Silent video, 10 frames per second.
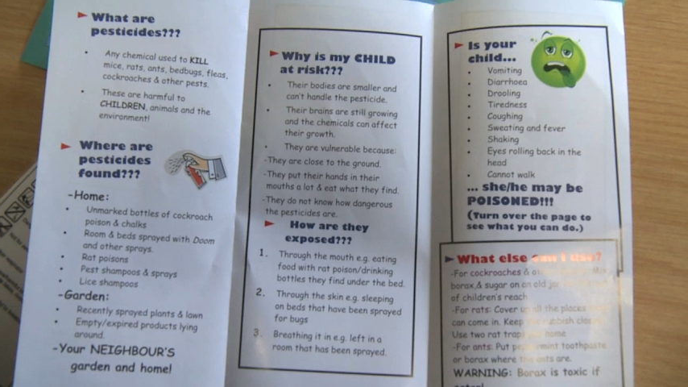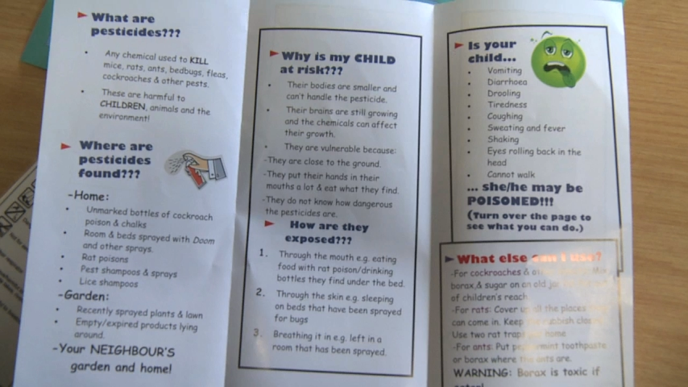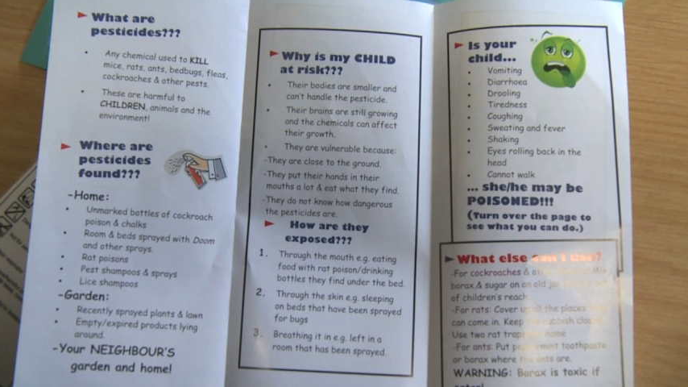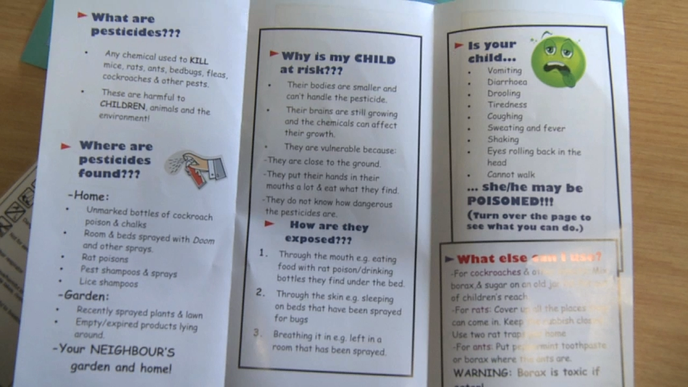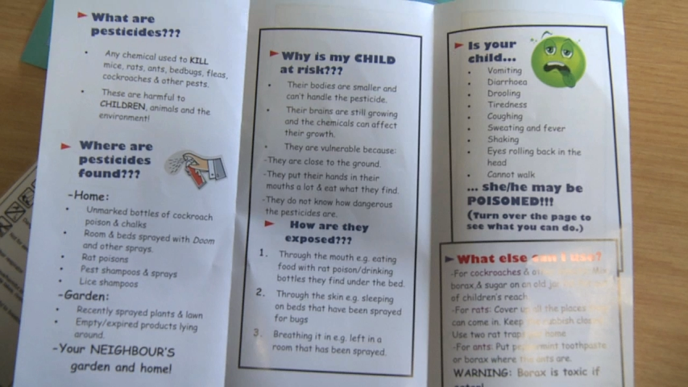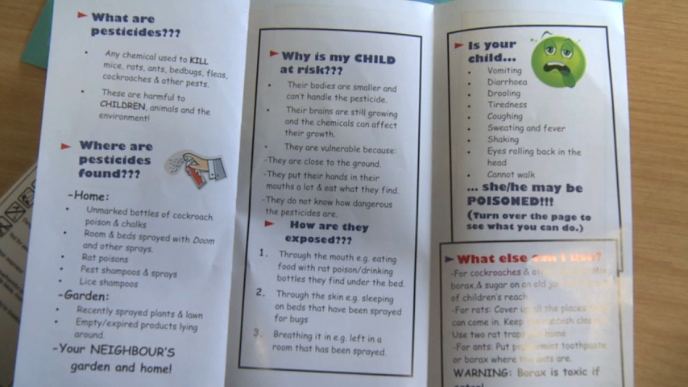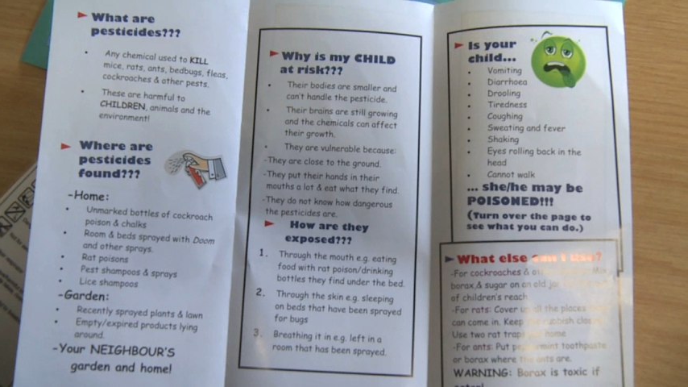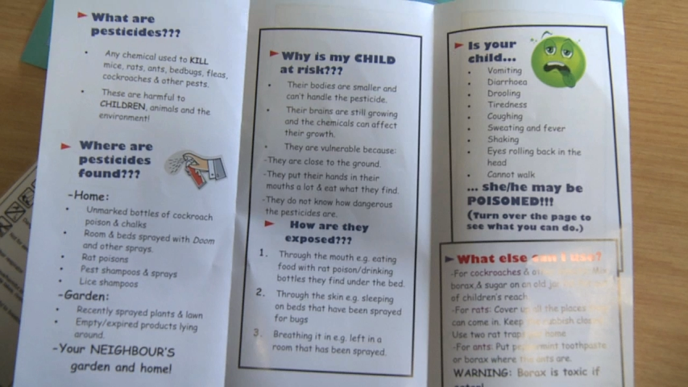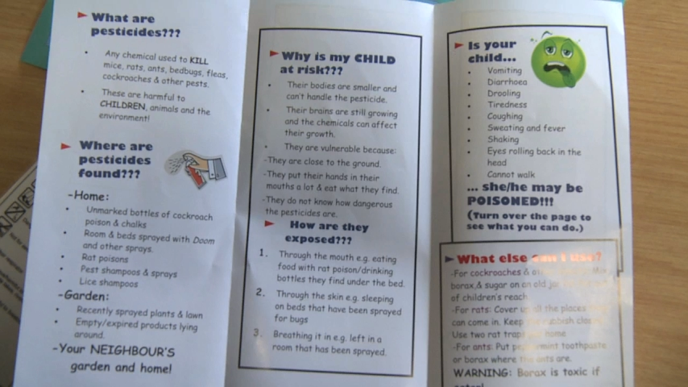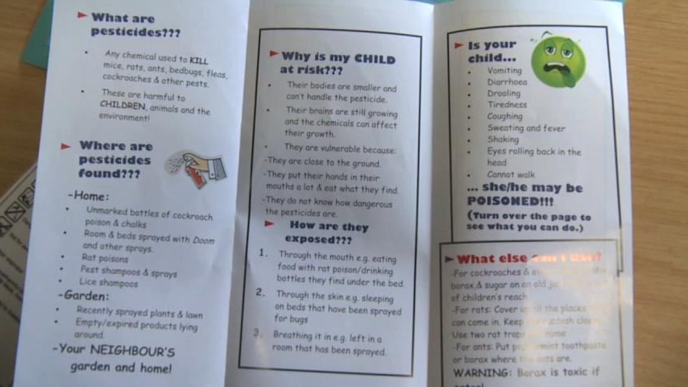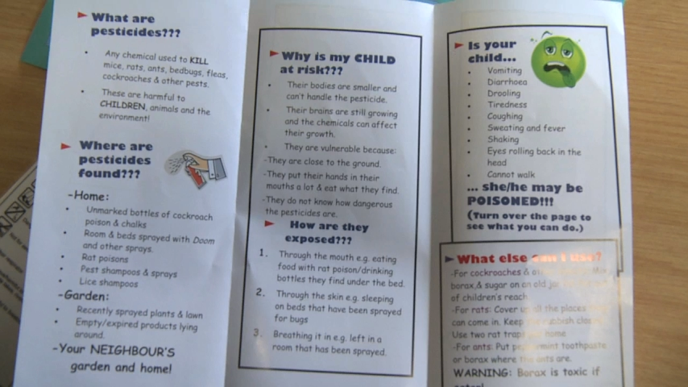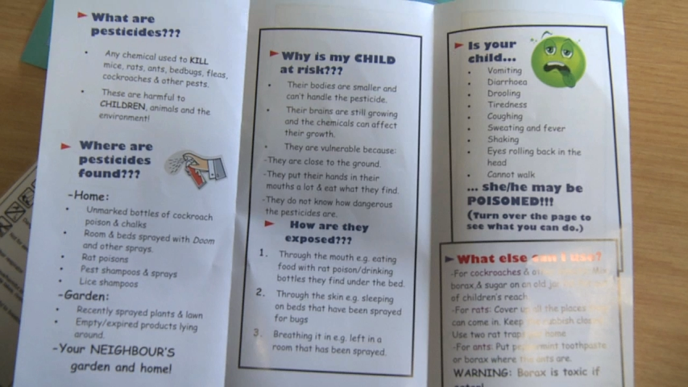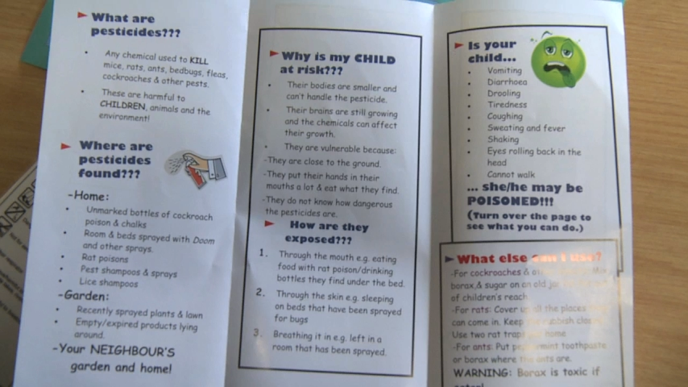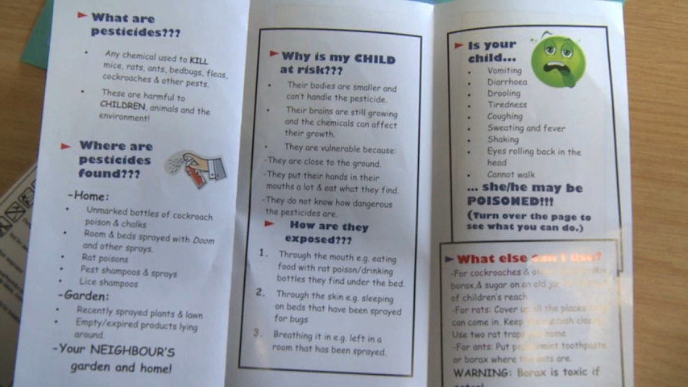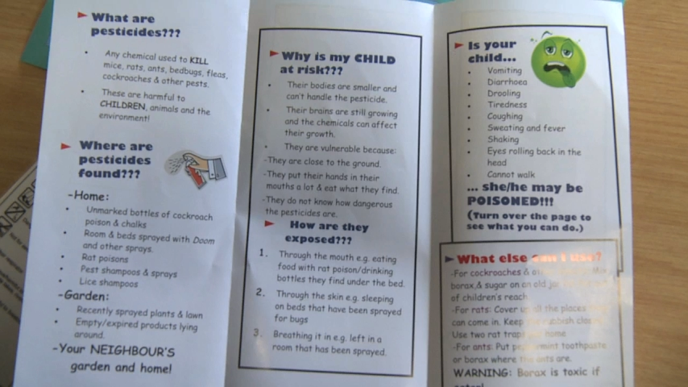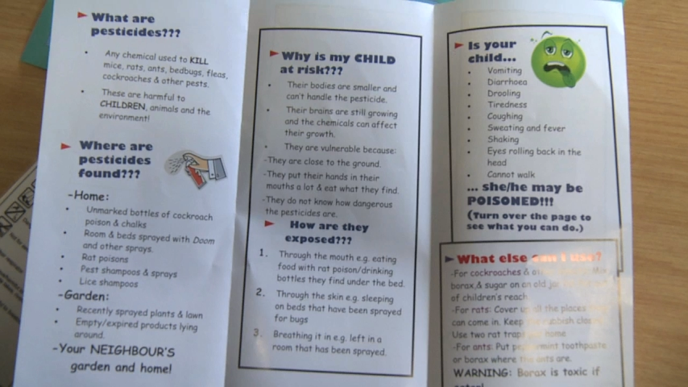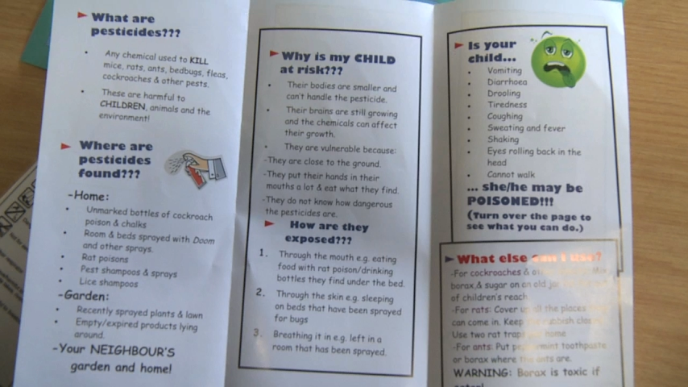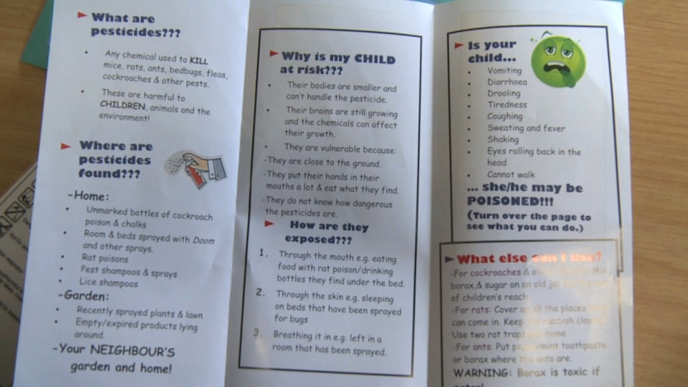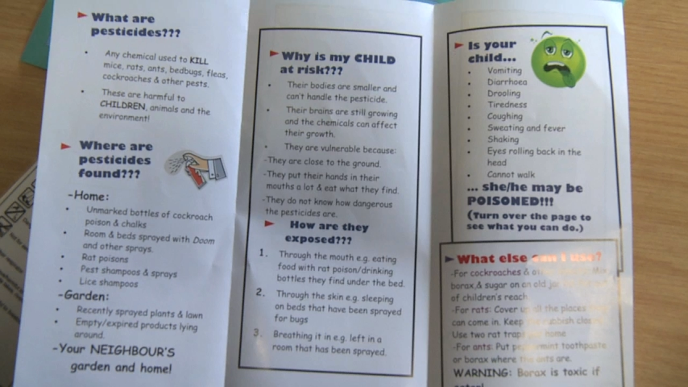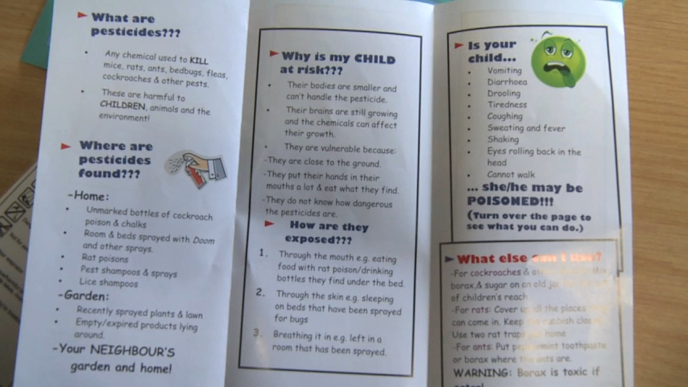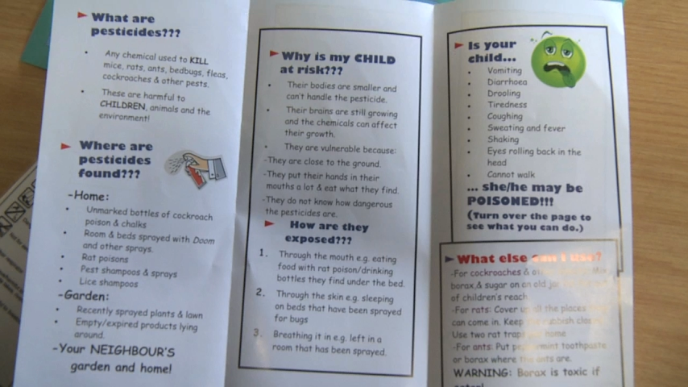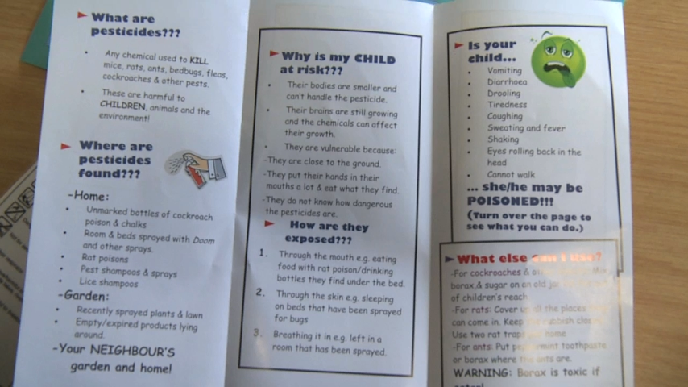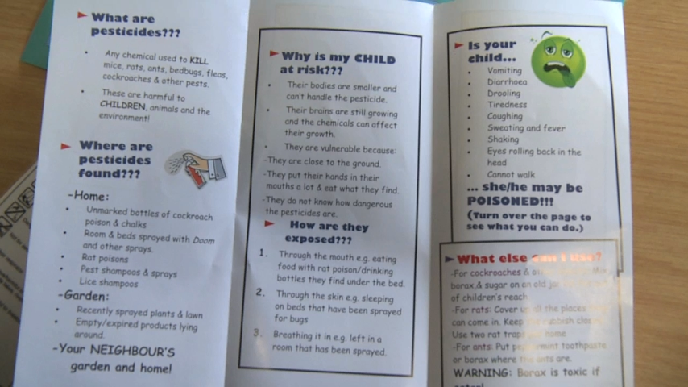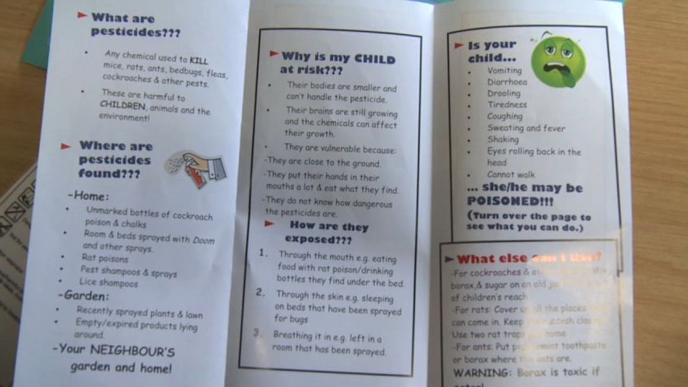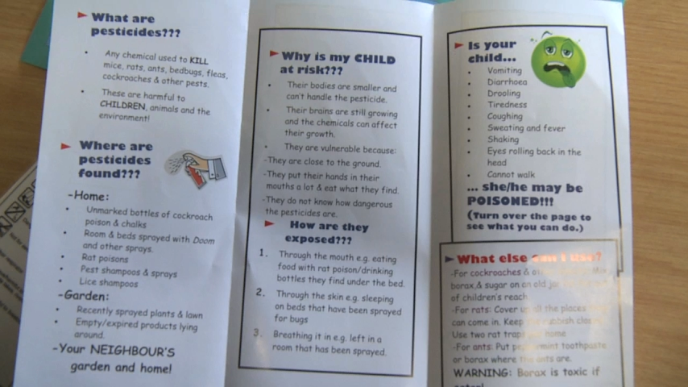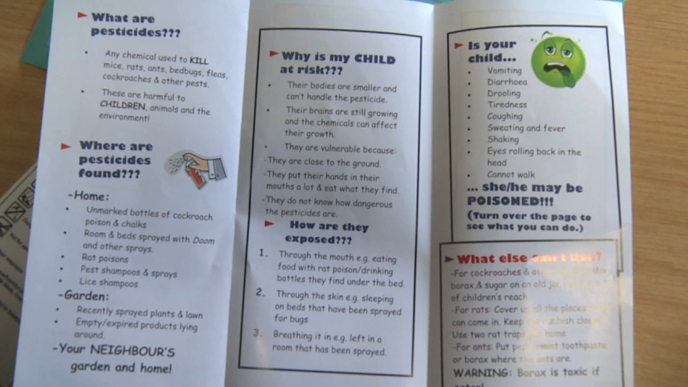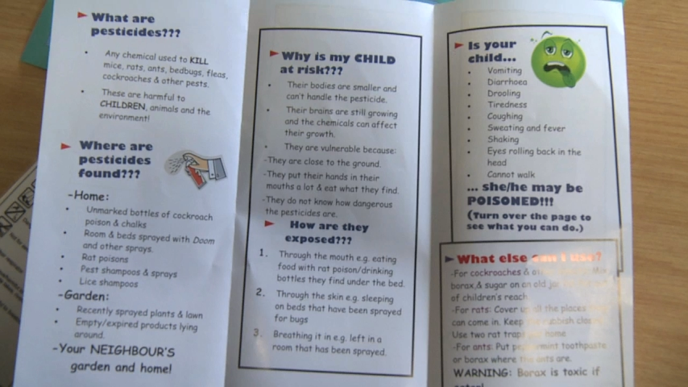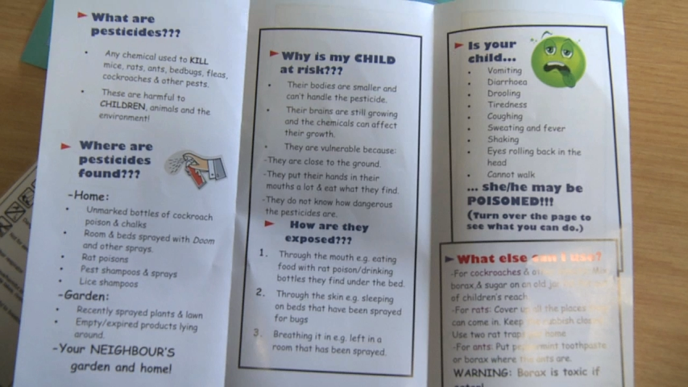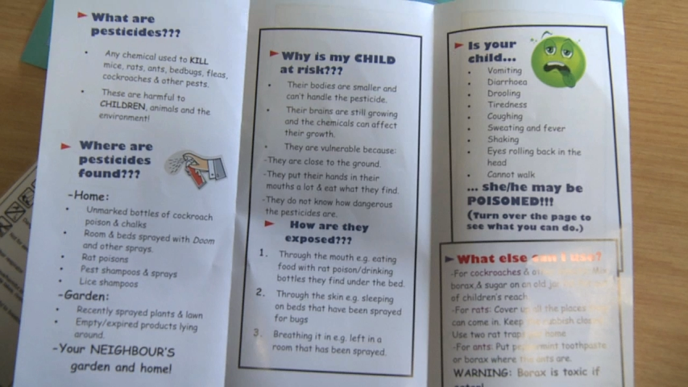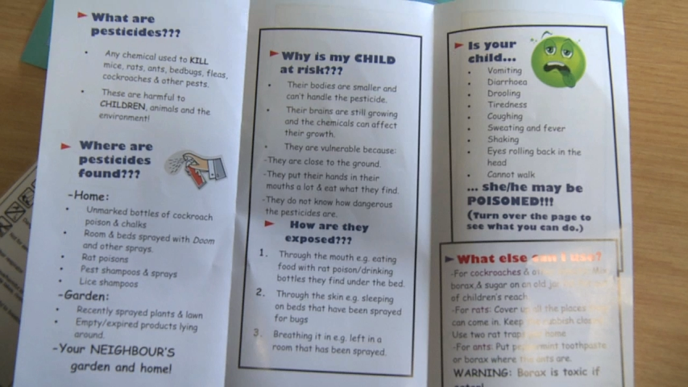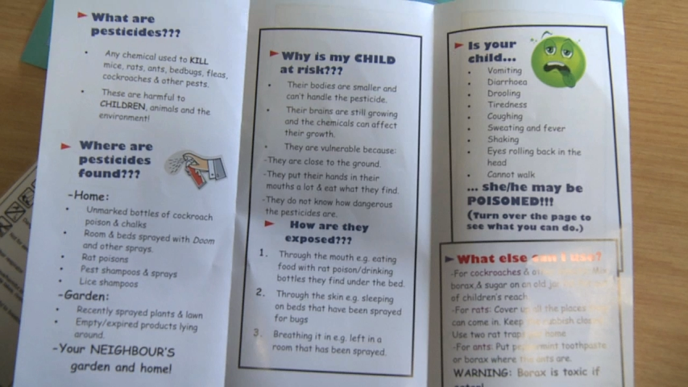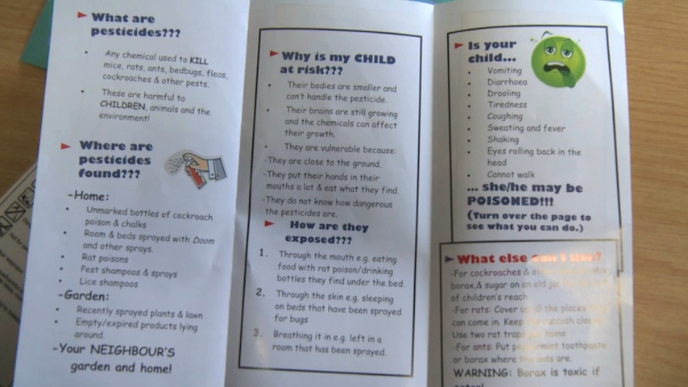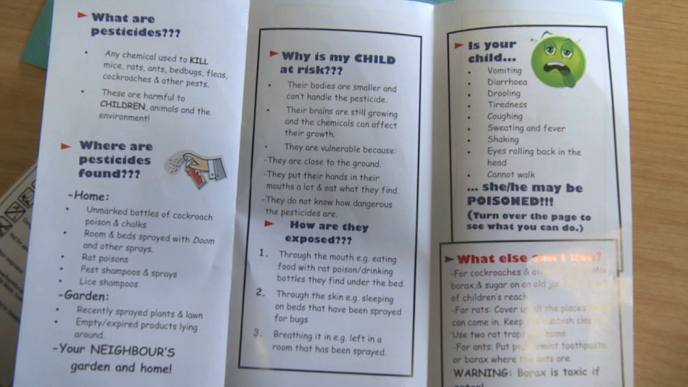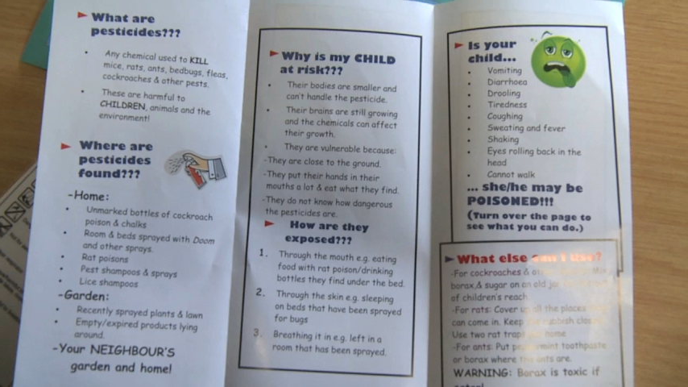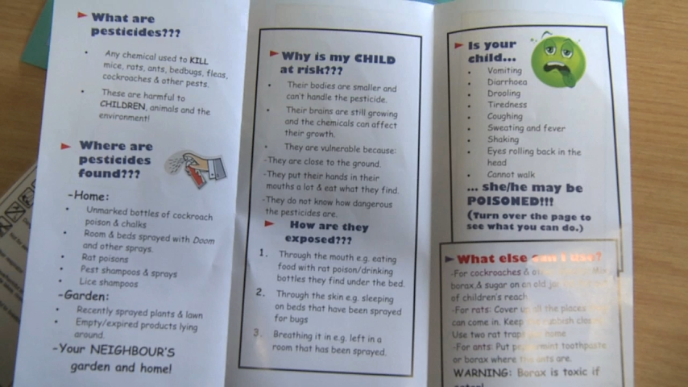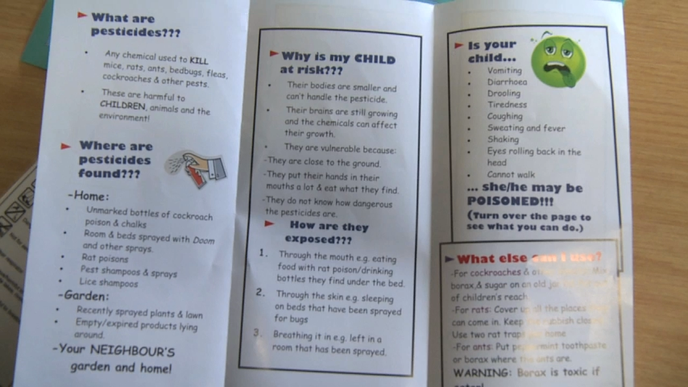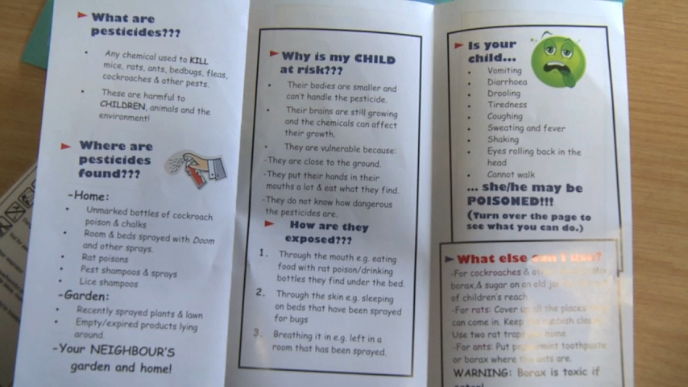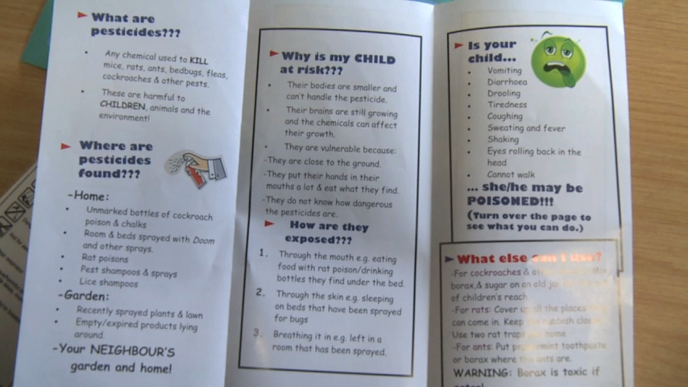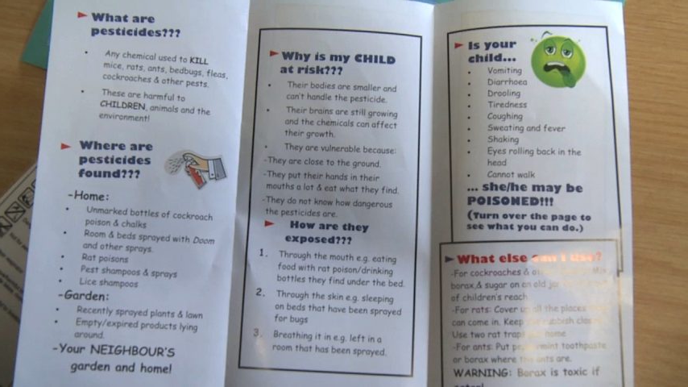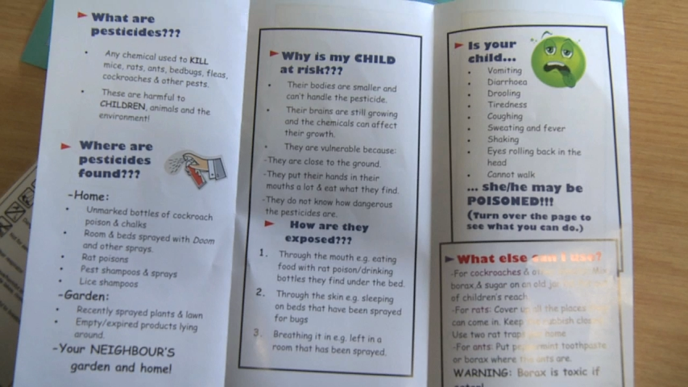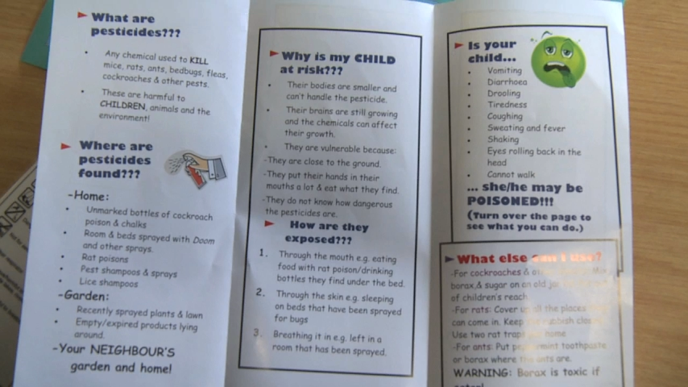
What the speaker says: Nobody's mouth can be seen.